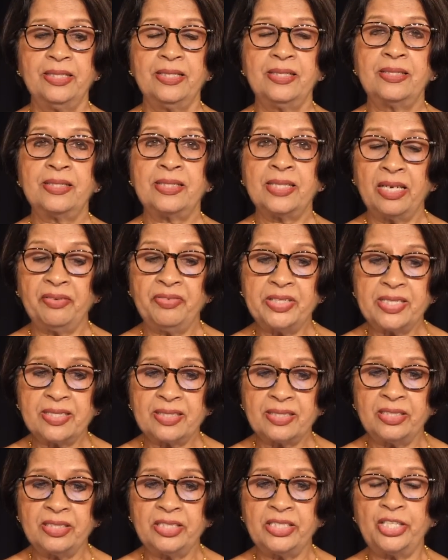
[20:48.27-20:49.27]

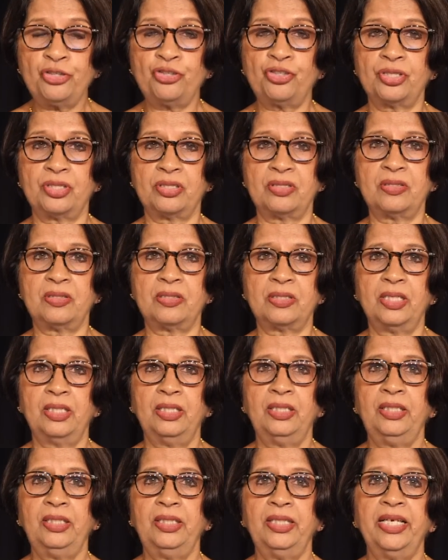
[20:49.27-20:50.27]
service conditions,
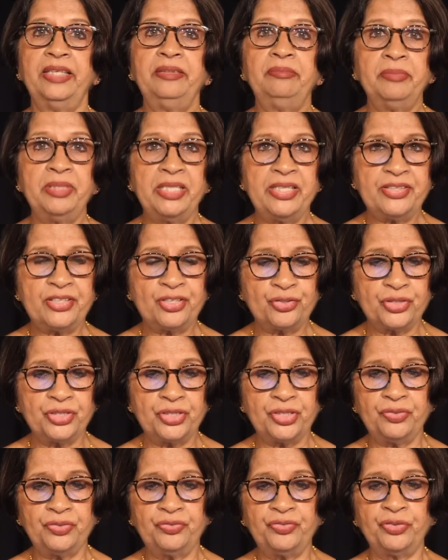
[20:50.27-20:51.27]

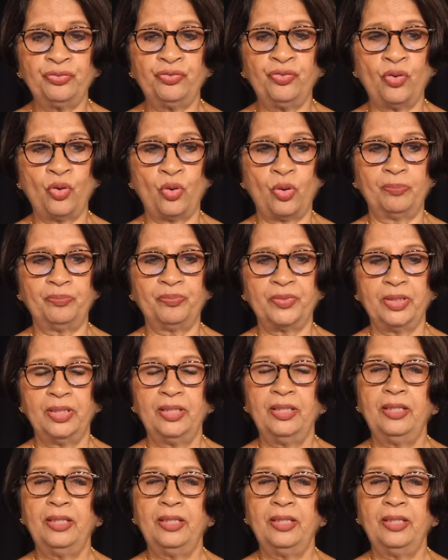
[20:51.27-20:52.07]
administrative reform,